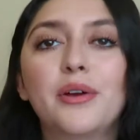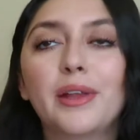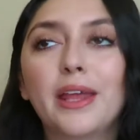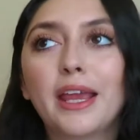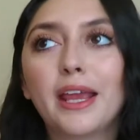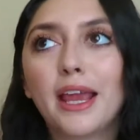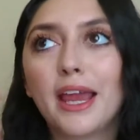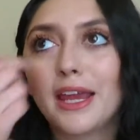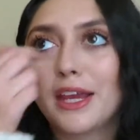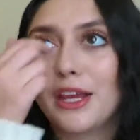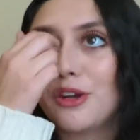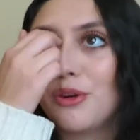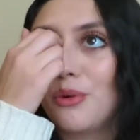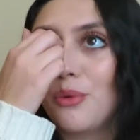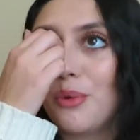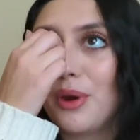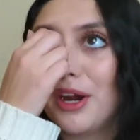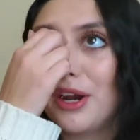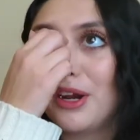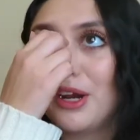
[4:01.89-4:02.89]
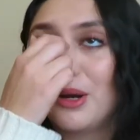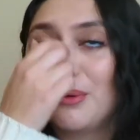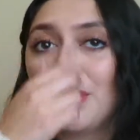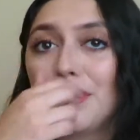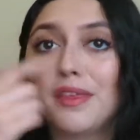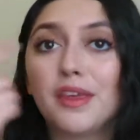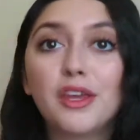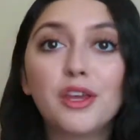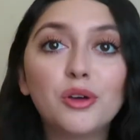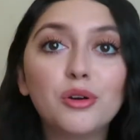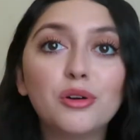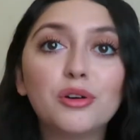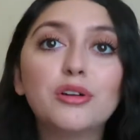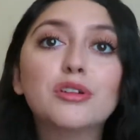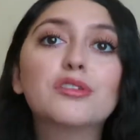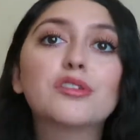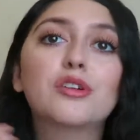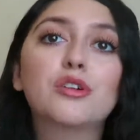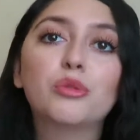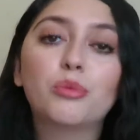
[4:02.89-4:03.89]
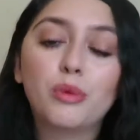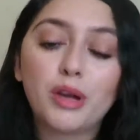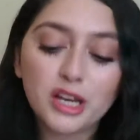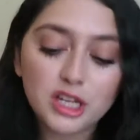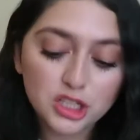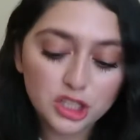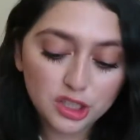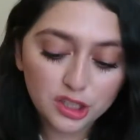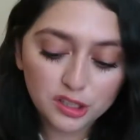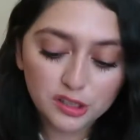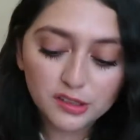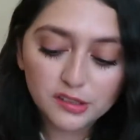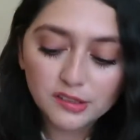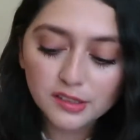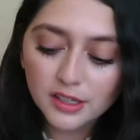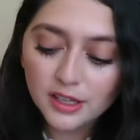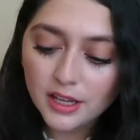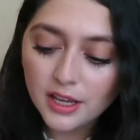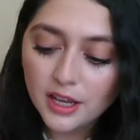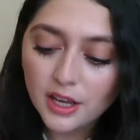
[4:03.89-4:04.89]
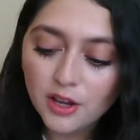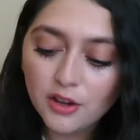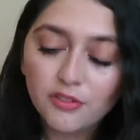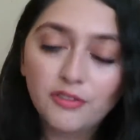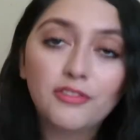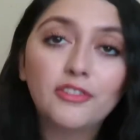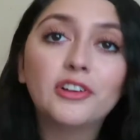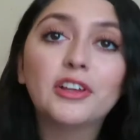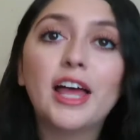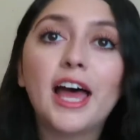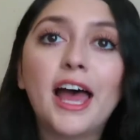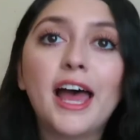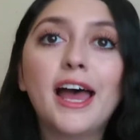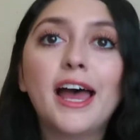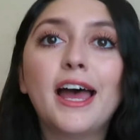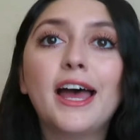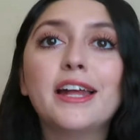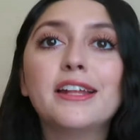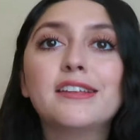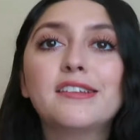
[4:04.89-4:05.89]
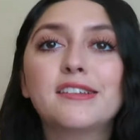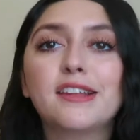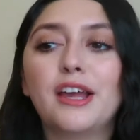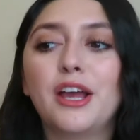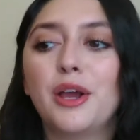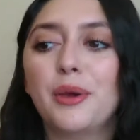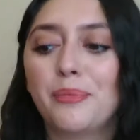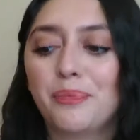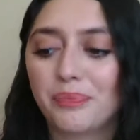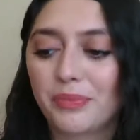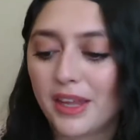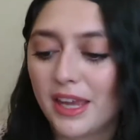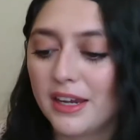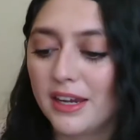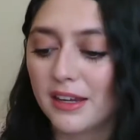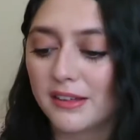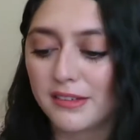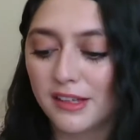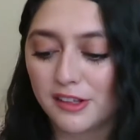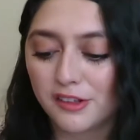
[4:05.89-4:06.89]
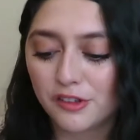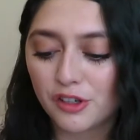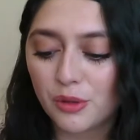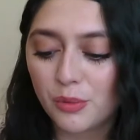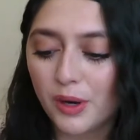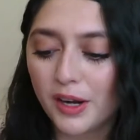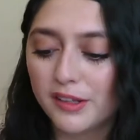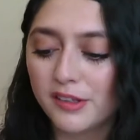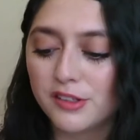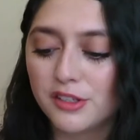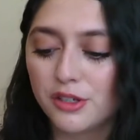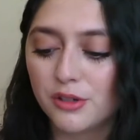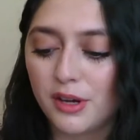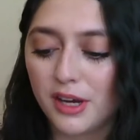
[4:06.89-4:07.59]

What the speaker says: Like I can wear it with heels or wedges, flats, and accessory wise too.